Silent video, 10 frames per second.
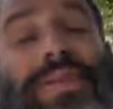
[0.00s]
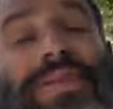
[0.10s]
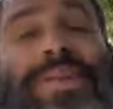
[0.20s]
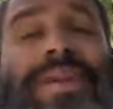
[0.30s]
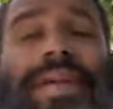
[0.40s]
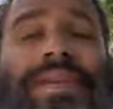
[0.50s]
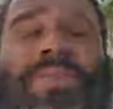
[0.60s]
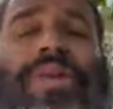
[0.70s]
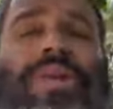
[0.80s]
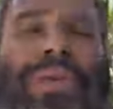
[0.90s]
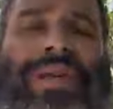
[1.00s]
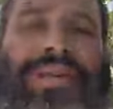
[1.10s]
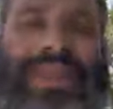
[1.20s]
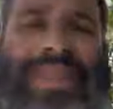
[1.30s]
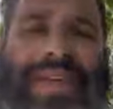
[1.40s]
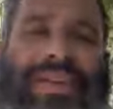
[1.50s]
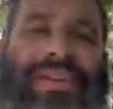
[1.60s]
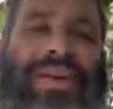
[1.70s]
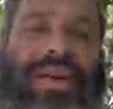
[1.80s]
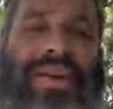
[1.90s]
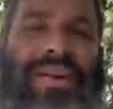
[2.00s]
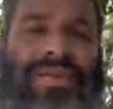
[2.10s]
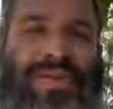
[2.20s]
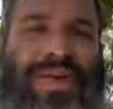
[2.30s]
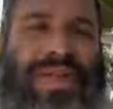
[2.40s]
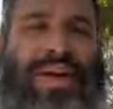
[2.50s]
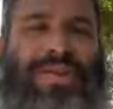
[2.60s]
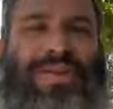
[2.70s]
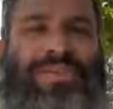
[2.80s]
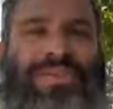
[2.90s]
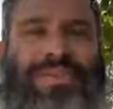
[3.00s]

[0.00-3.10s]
He says, yes, I'm only willing to sell it for 1,000.